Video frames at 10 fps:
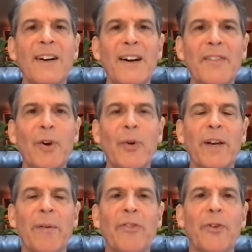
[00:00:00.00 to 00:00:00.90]

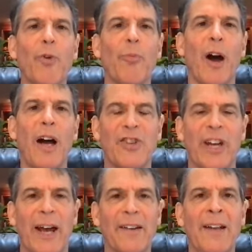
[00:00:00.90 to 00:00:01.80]
doing a school
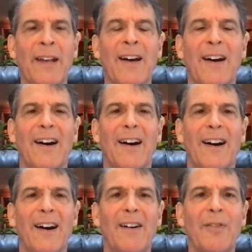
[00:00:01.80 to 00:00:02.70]
project,
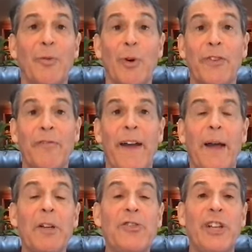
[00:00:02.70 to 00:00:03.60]
was in
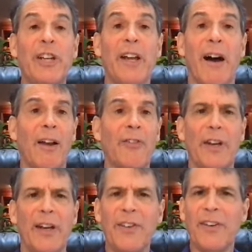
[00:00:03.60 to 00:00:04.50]
family genealogy,
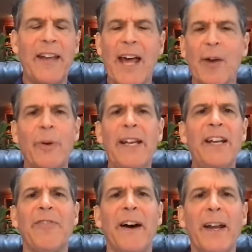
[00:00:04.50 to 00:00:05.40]
and he said, "Dad, we need
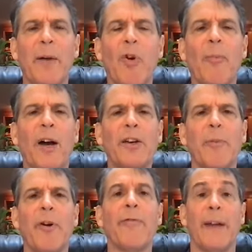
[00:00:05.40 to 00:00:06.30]
to find out more about your
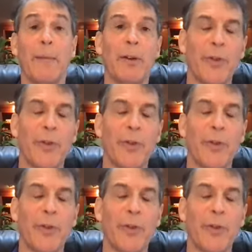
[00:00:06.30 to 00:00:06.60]
birth family."